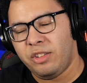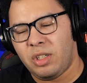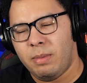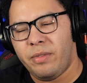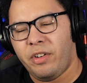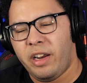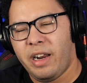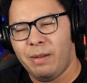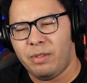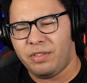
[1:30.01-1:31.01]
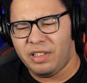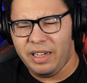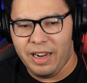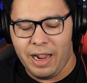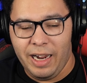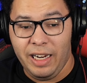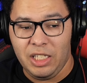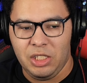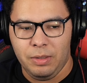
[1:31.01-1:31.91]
screen, we figure it out. But for right now, I